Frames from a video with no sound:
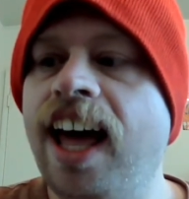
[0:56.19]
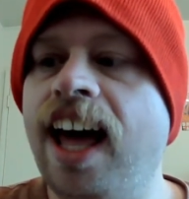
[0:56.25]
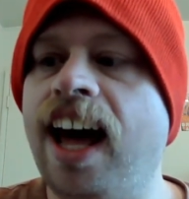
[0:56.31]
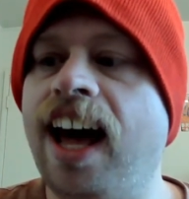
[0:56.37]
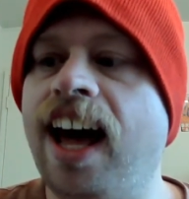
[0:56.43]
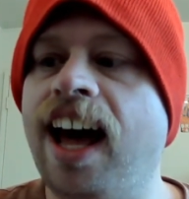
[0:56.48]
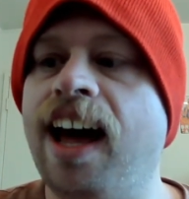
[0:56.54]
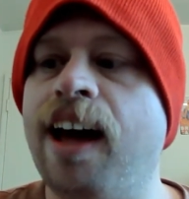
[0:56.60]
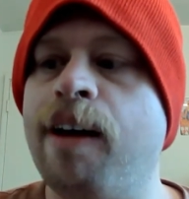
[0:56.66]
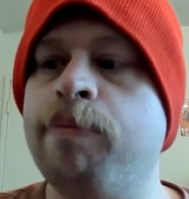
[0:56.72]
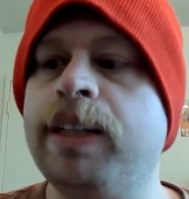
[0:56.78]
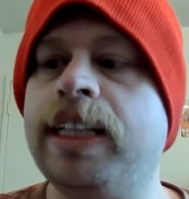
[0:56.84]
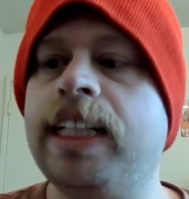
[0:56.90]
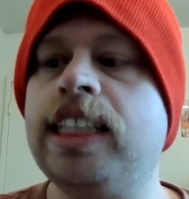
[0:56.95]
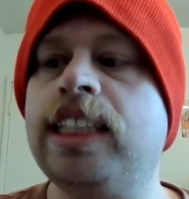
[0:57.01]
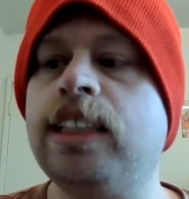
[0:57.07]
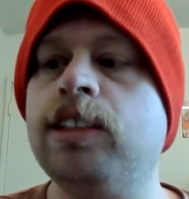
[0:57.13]
But
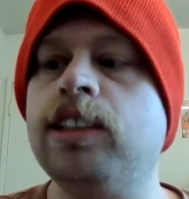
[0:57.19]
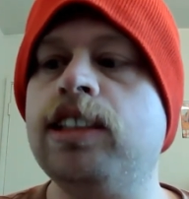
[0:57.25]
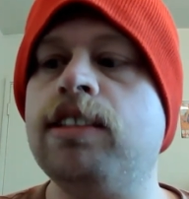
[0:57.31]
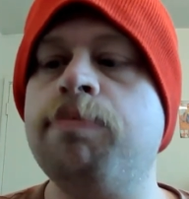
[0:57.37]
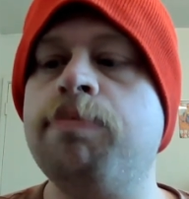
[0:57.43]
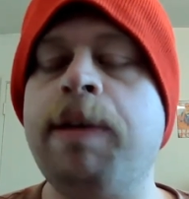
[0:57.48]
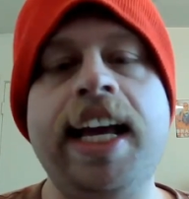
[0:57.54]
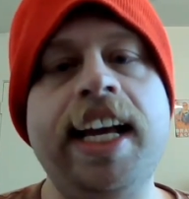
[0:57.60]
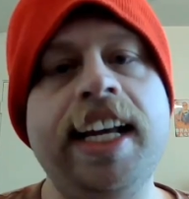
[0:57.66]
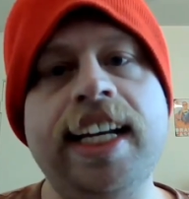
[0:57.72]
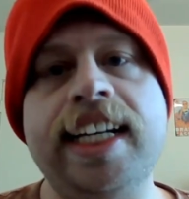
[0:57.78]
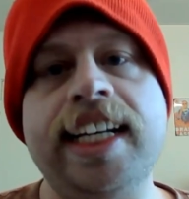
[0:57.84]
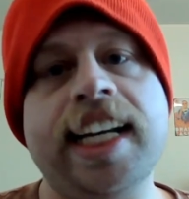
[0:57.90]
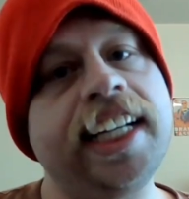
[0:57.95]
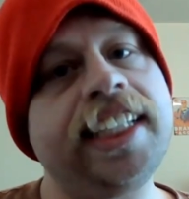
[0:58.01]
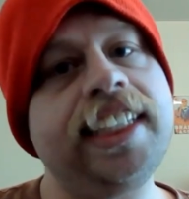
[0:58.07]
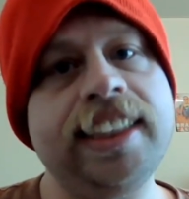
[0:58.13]
this was made in
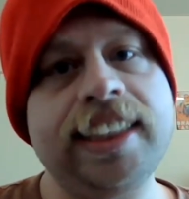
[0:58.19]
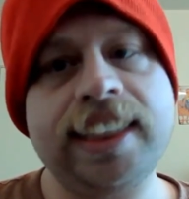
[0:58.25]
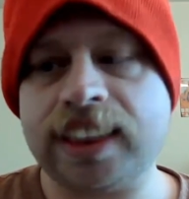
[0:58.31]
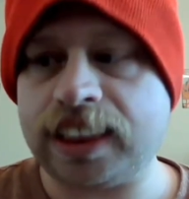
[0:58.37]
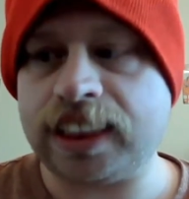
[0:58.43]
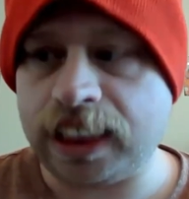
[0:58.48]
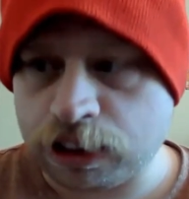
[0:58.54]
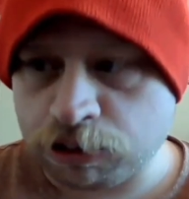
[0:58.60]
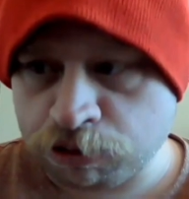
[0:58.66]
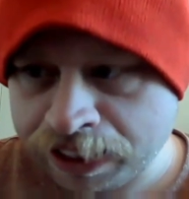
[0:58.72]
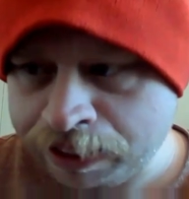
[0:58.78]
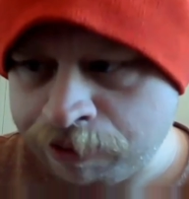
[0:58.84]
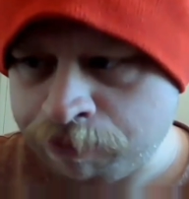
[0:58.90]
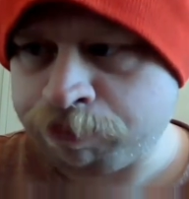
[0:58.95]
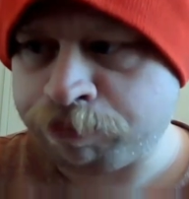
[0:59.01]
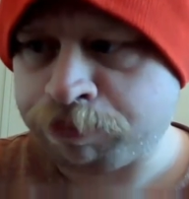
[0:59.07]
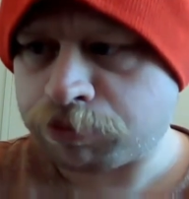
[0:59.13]
1963.
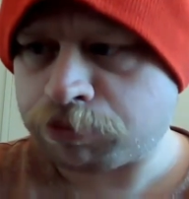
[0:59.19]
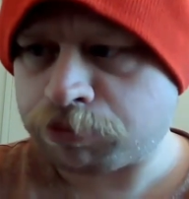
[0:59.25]
It